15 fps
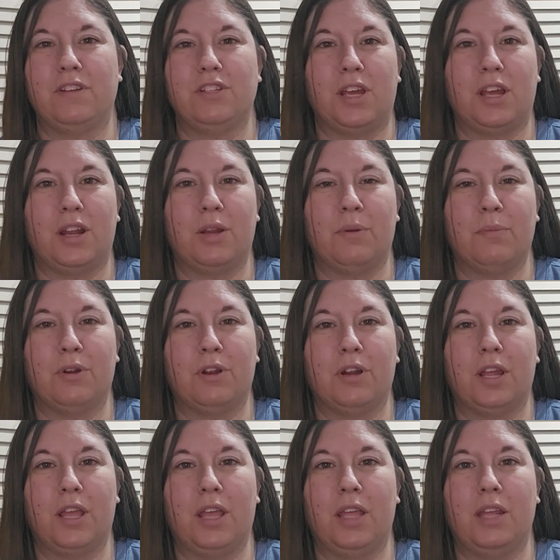Chat
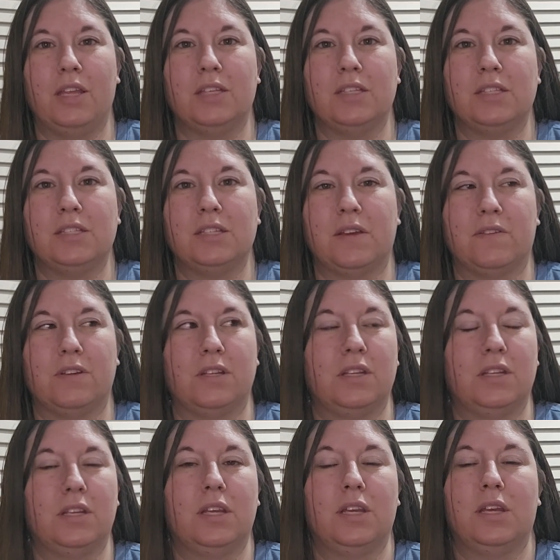number 87.
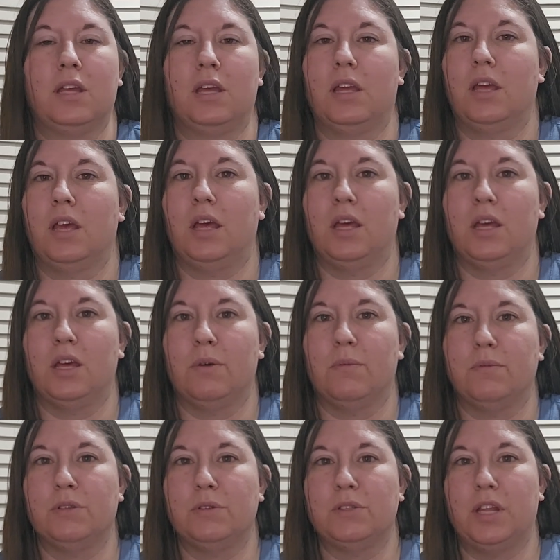
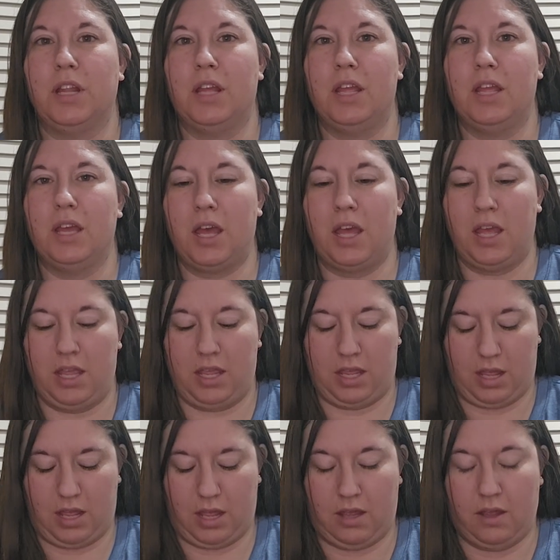So today I
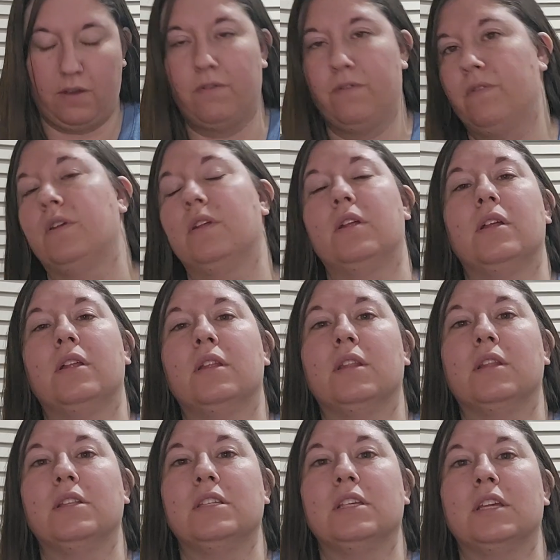have,
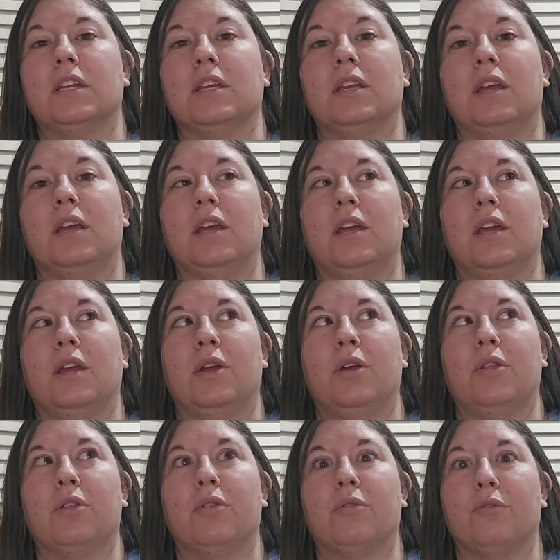let's see,
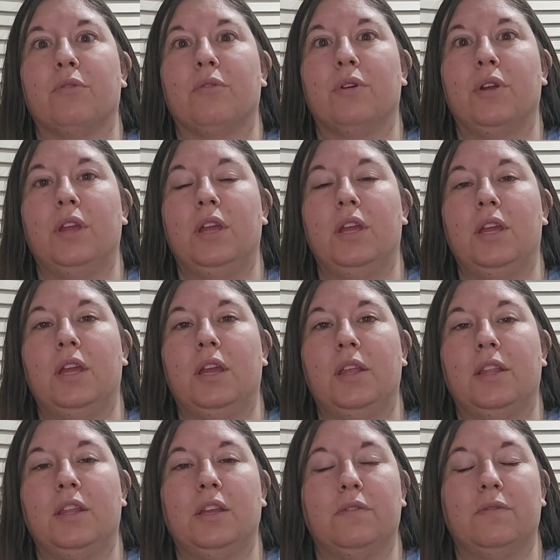three, I
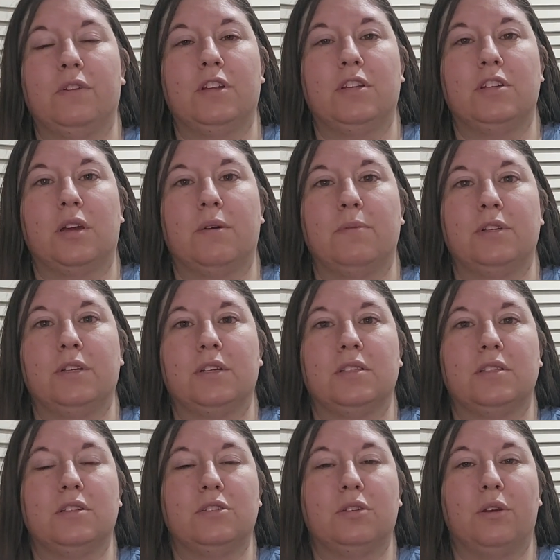think, finished objects
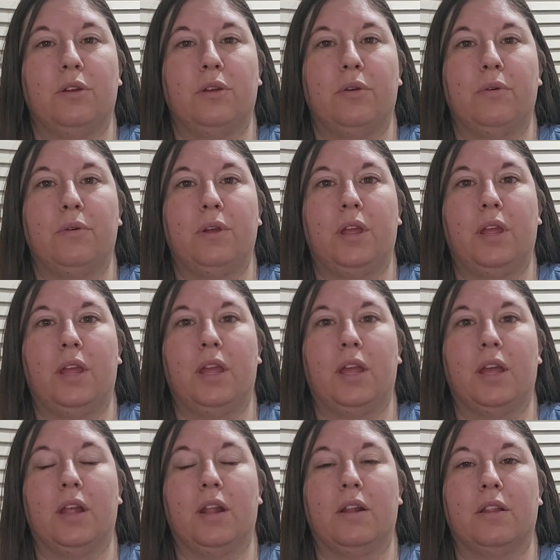to show you
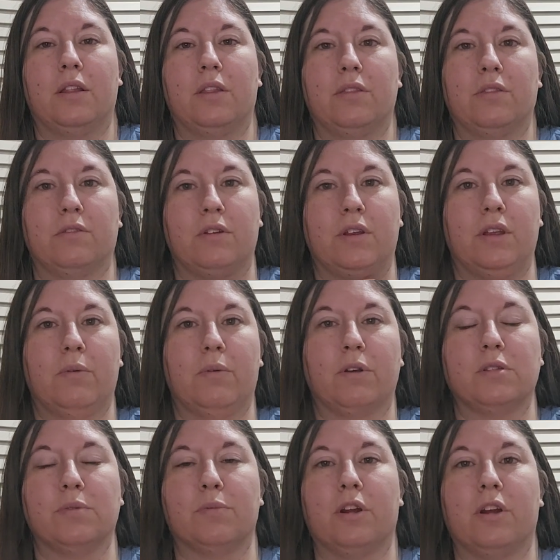and three
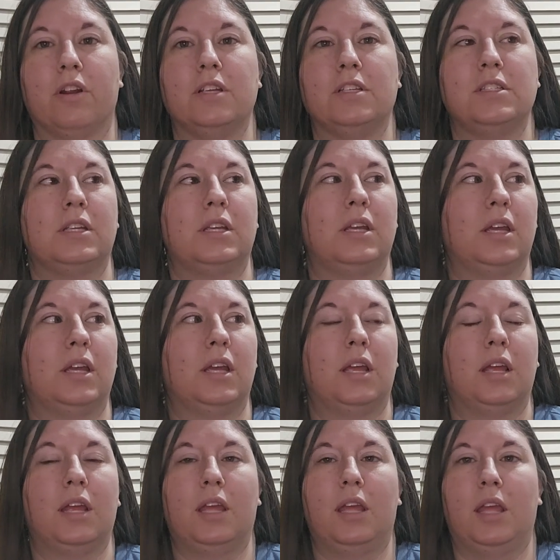works in progress
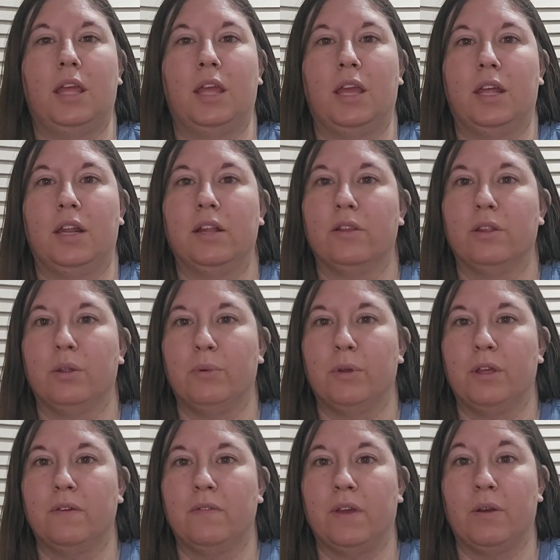and a little
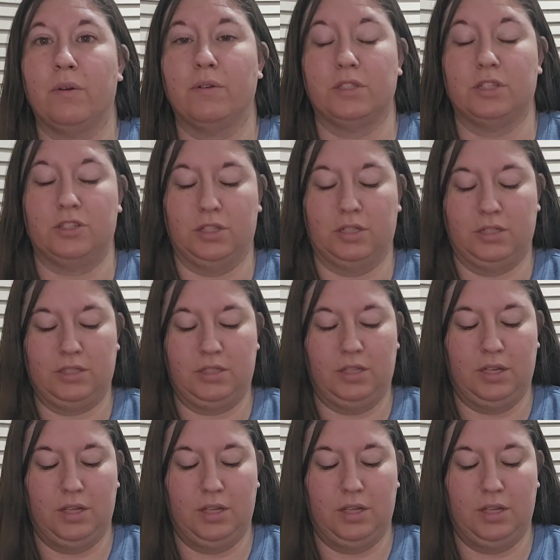bit of acquisitions.